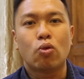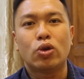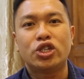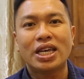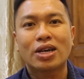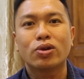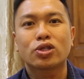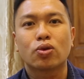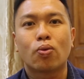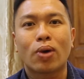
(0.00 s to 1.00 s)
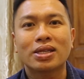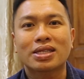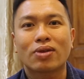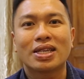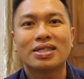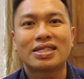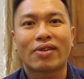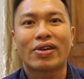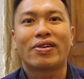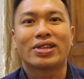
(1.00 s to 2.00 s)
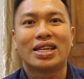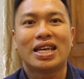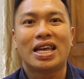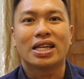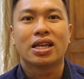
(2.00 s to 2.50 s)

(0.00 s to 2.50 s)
which equals to $1,738.